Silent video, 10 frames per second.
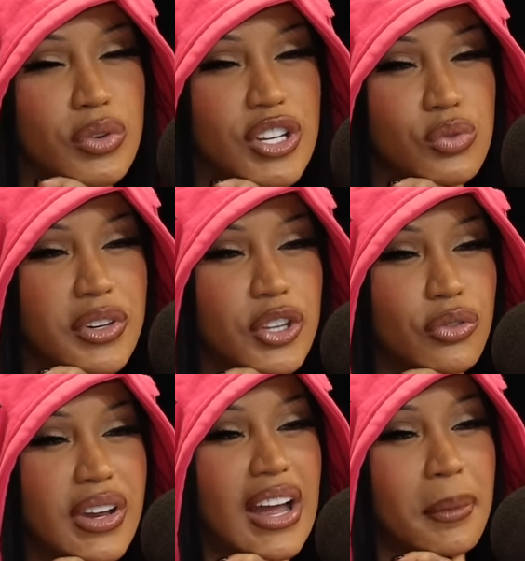
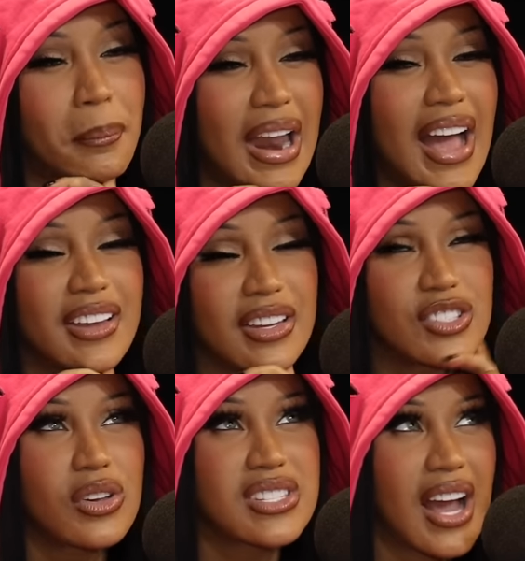2023 mm. oh. in
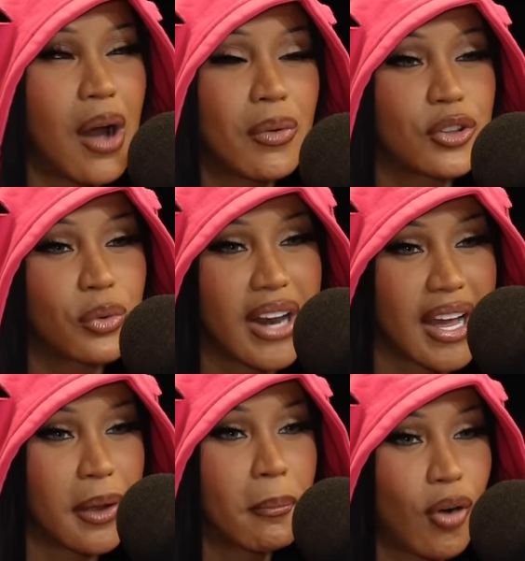black. So it's like I want to do it
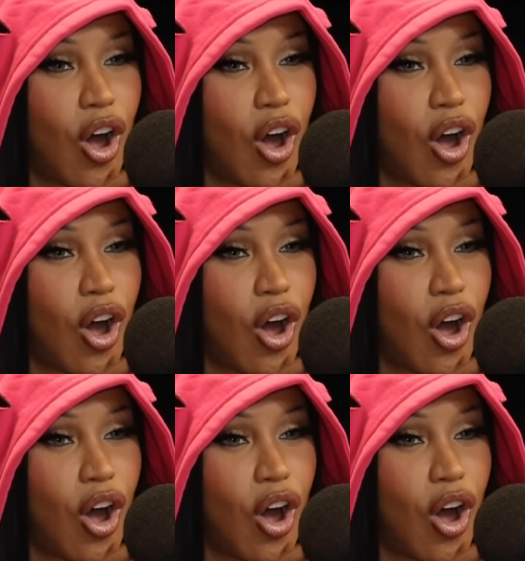like in